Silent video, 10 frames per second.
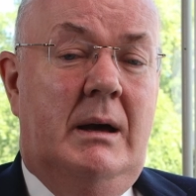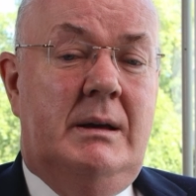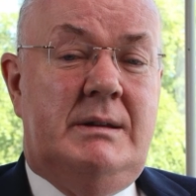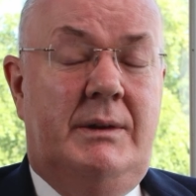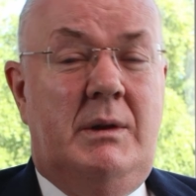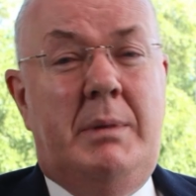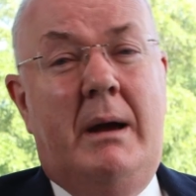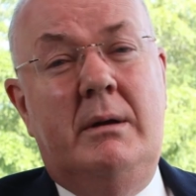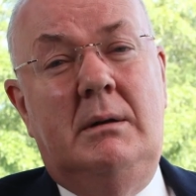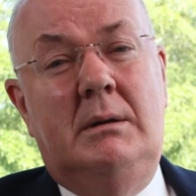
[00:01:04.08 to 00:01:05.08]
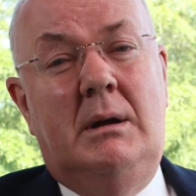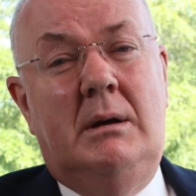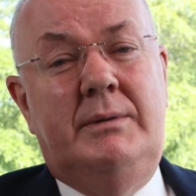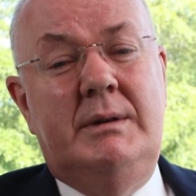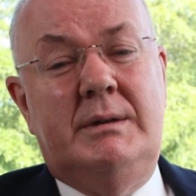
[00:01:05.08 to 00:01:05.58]
is at the burial
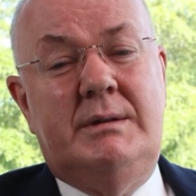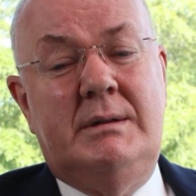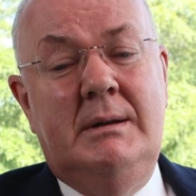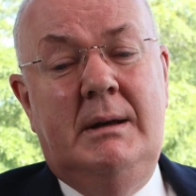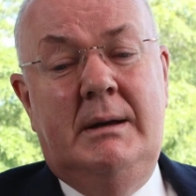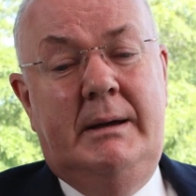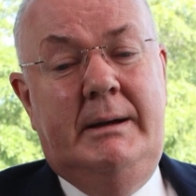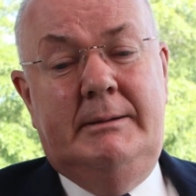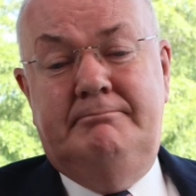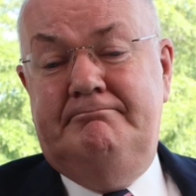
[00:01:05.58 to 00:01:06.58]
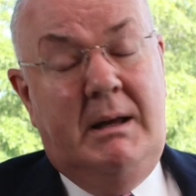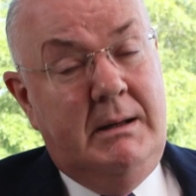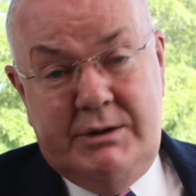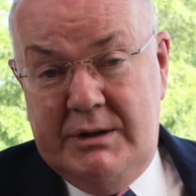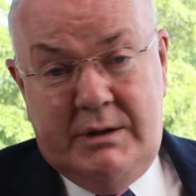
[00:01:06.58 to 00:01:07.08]
of his
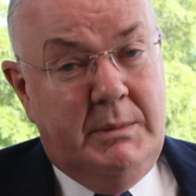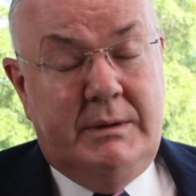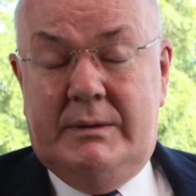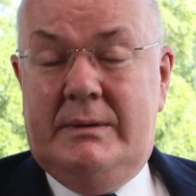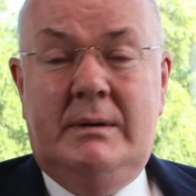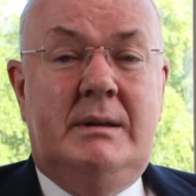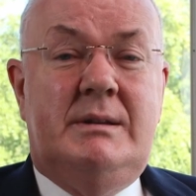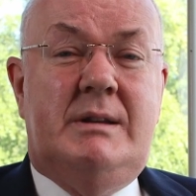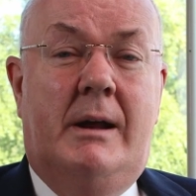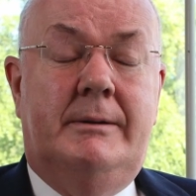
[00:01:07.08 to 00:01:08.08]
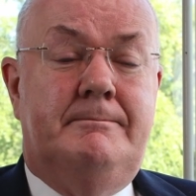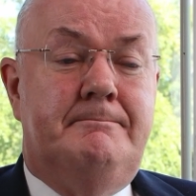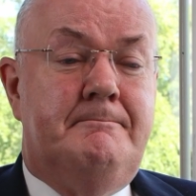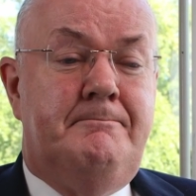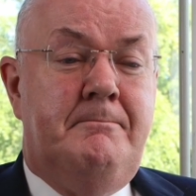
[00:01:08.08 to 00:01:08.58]
illegitimate son.
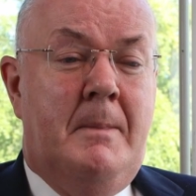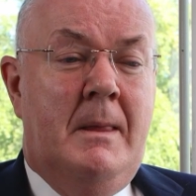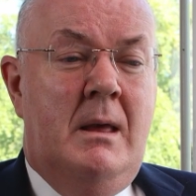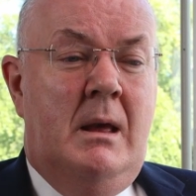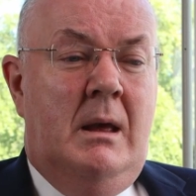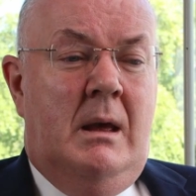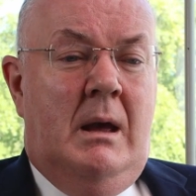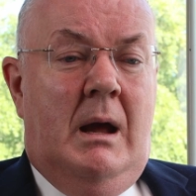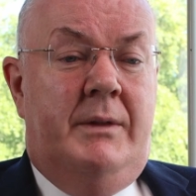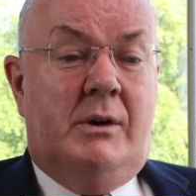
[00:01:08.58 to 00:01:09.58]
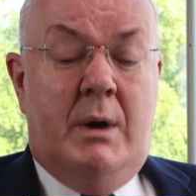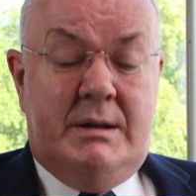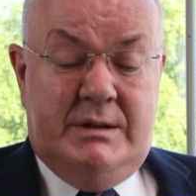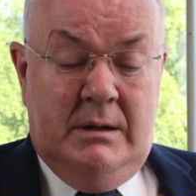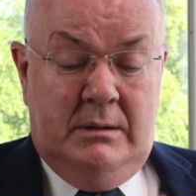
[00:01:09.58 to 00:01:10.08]
And the
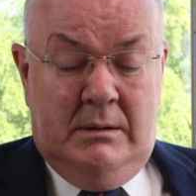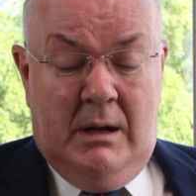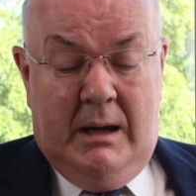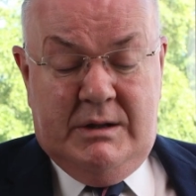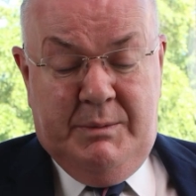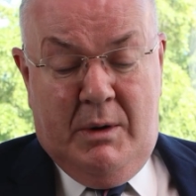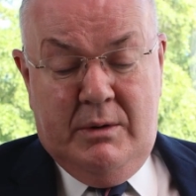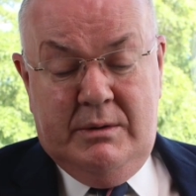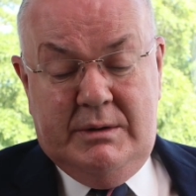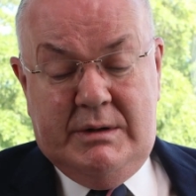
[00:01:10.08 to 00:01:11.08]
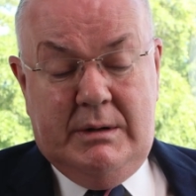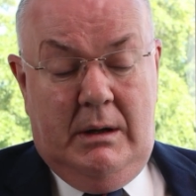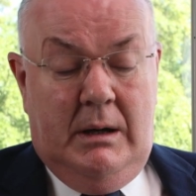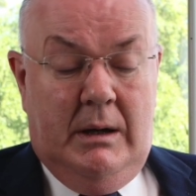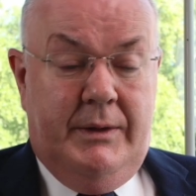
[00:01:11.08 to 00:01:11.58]
question, I suppose,
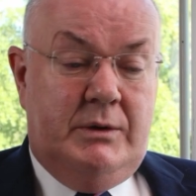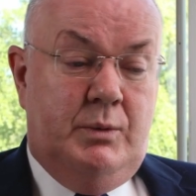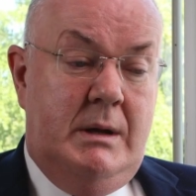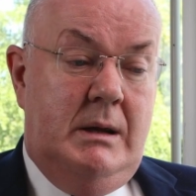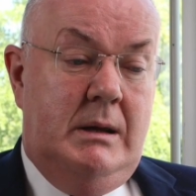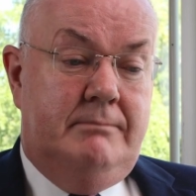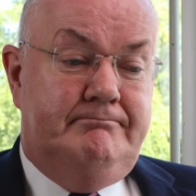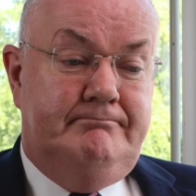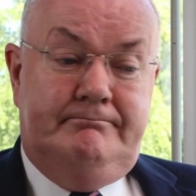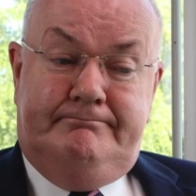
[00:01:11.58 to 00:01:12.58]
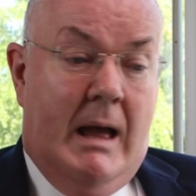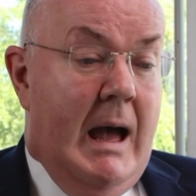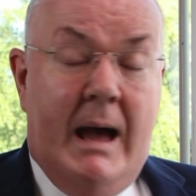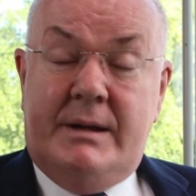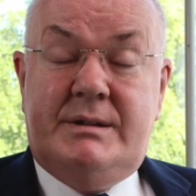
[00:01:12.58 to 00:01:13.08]
that we
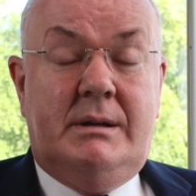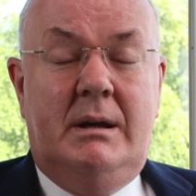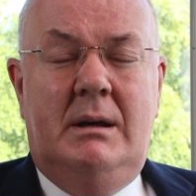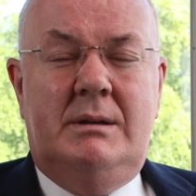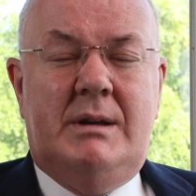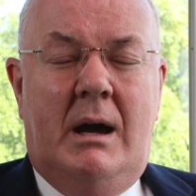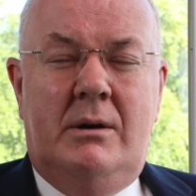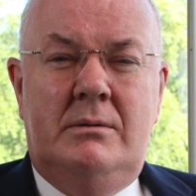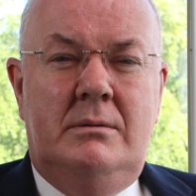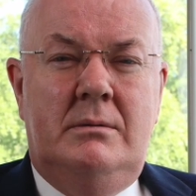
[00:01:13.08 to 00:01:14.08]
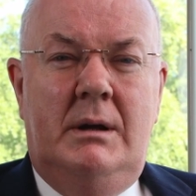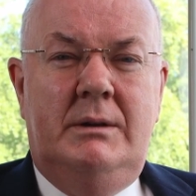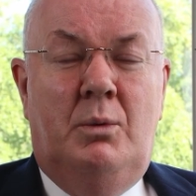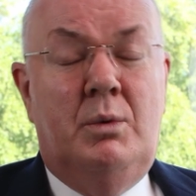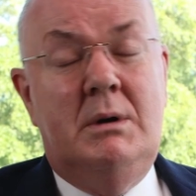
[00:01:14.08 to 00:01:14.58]
ask is, how in
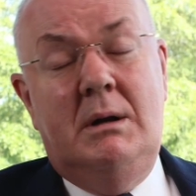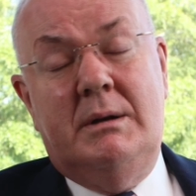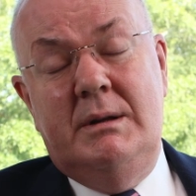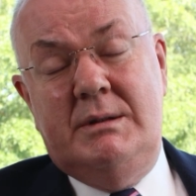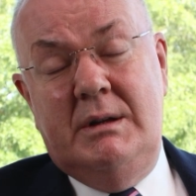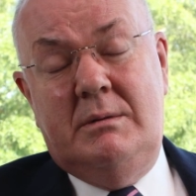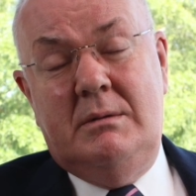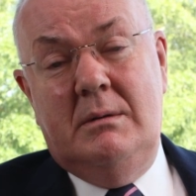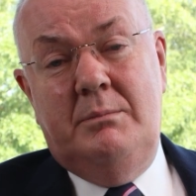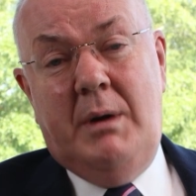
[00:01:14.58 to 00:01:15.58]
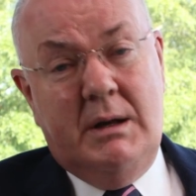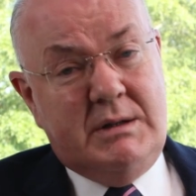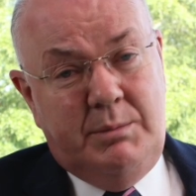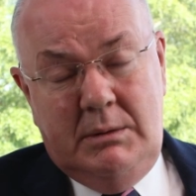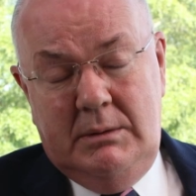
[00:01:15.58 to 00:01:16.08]
the world is it
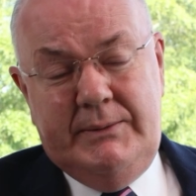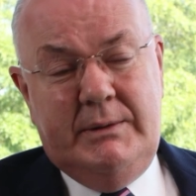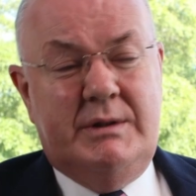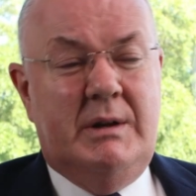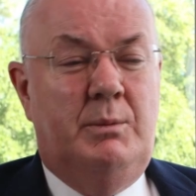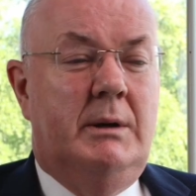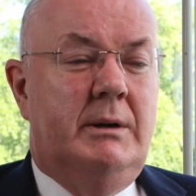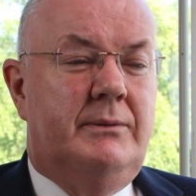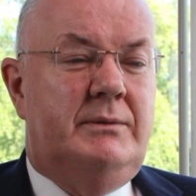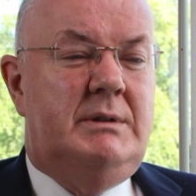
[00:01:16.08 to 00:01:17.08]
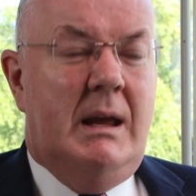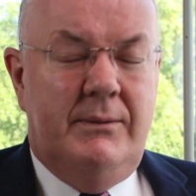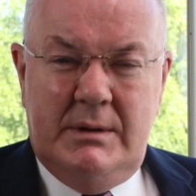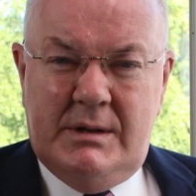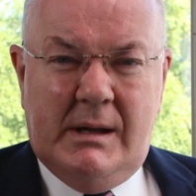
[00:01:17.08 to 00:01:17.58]
possible for someone of
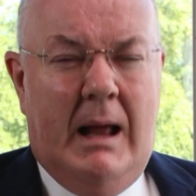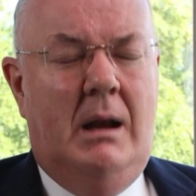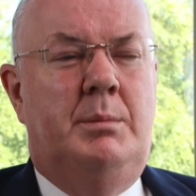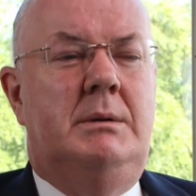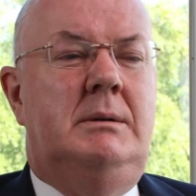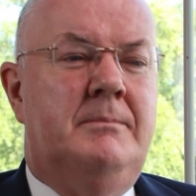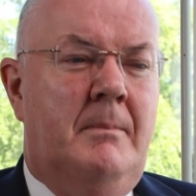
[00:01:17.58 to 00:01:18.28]
David's caliber,